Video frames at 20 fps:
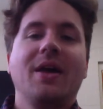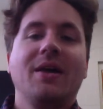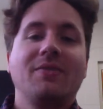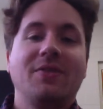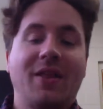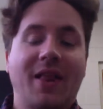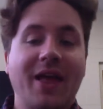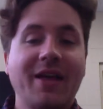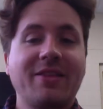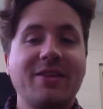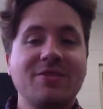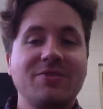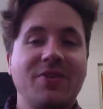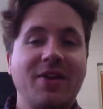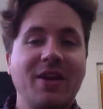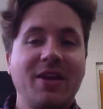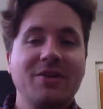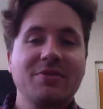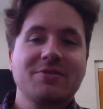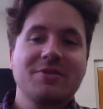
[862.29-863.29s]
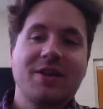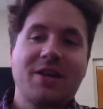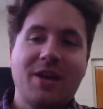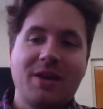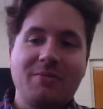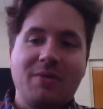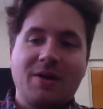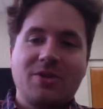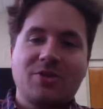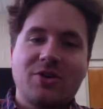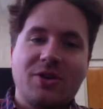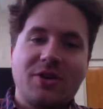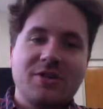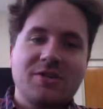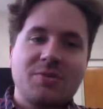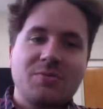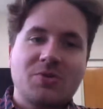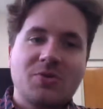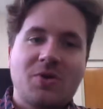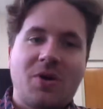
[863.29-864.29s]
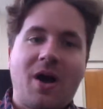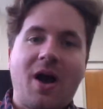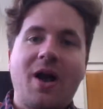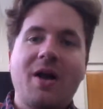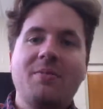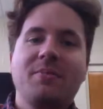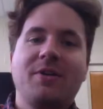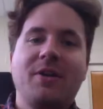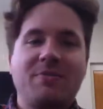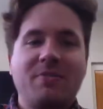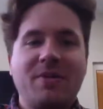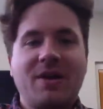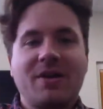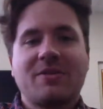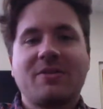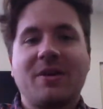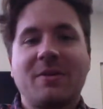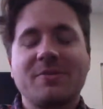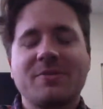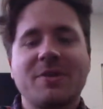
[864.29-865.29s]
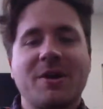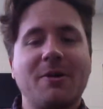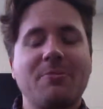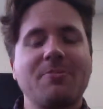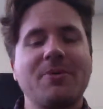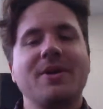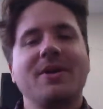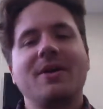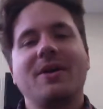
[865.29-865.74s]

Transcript: If you like these videos, again, make sure you subscribe, give me a thumbs up.